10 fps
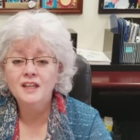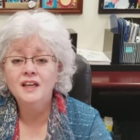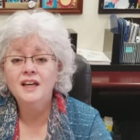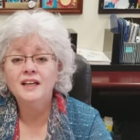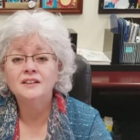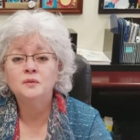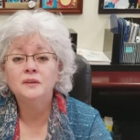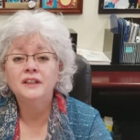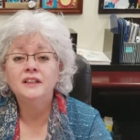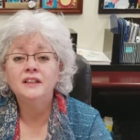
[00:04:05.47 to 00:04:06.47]
and
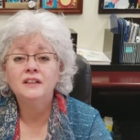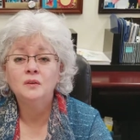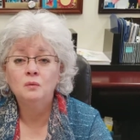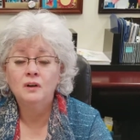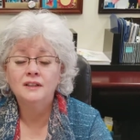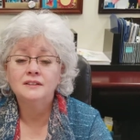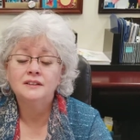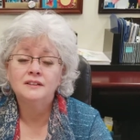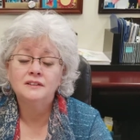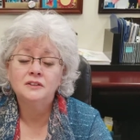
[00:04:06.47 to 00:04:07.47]
we want
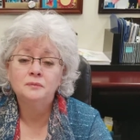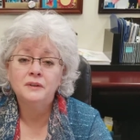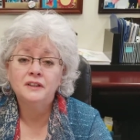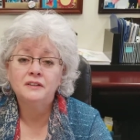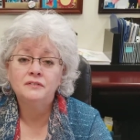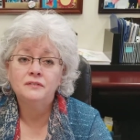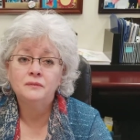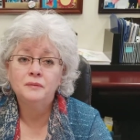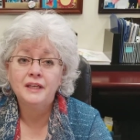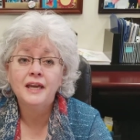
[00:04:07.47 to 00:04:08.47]
to be,
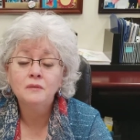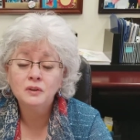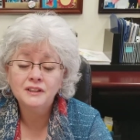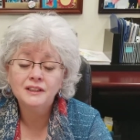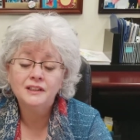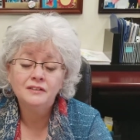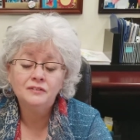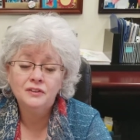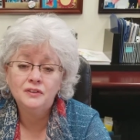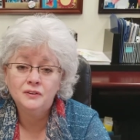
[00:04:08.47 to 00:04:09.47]
be able to give
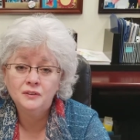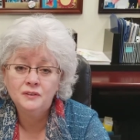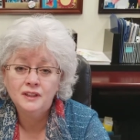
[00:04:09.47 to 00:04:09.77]
you